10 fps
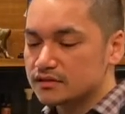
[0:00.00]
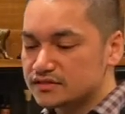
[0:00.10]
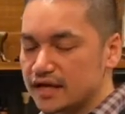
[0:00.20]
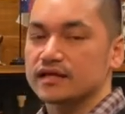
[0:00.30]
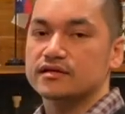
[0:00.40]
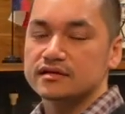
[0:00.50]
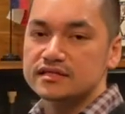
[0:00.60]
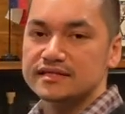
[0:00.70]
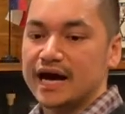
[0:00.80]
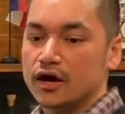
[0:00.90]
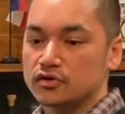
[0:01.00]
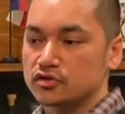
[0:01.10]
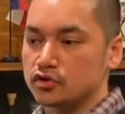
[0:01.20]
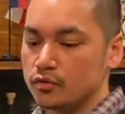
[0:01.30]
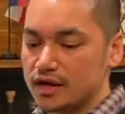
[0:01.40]
set style to
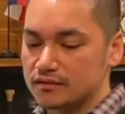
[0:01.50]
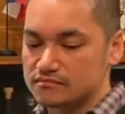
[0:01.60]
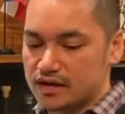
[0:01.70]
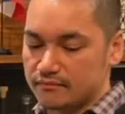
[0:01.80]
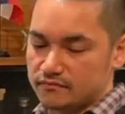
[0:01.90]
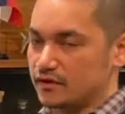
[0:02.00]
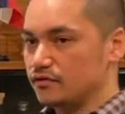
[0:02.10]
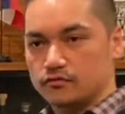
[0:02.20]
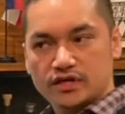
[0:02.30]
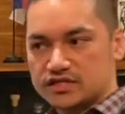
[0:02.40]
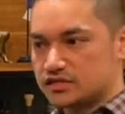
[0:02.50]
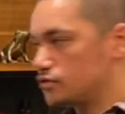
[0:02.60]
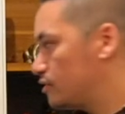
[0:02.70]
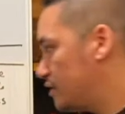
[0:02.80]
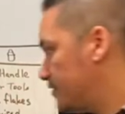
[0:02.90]
do it. You can just
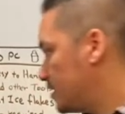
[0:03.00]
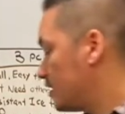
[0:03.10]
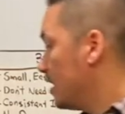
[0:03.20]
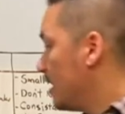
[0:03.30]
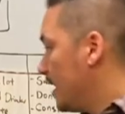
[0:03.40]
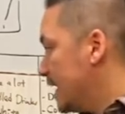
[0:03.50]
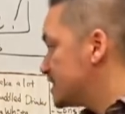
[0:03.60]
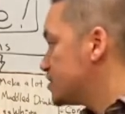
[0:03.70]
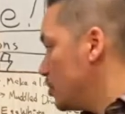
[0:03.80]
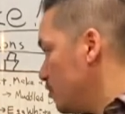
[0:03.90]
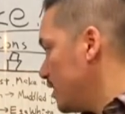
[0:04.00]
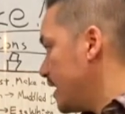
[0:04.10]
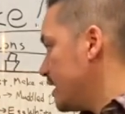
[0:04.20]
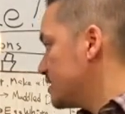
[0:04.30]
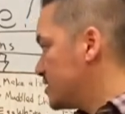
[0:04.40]
do anything as long
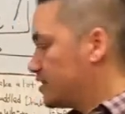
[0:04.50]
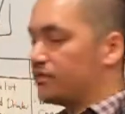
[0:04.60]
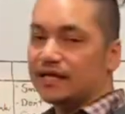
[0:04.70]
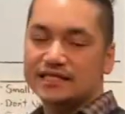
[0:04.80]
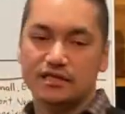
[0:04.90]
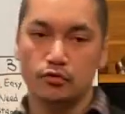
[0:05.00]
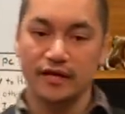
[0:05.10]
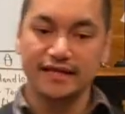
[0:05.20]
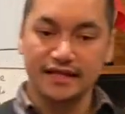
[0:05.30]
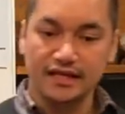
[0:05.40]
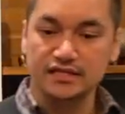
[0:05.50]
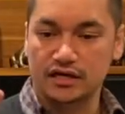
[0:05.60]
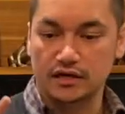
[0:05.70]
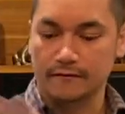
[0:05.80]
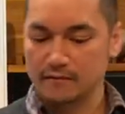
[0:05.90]
as these three things
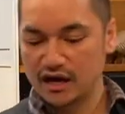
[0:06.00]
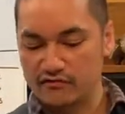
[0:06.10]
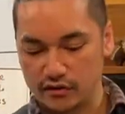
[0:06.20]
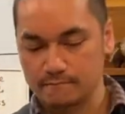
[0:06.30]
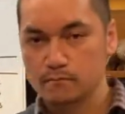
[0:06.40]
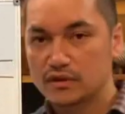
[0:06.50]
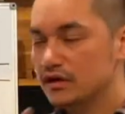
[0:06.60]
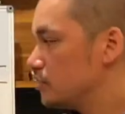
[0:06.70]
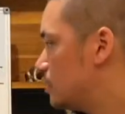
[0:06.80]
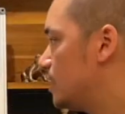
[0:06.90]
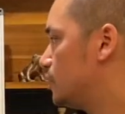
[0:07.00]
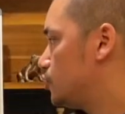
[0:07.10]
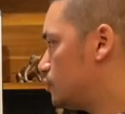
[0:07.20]
are covered. Uh,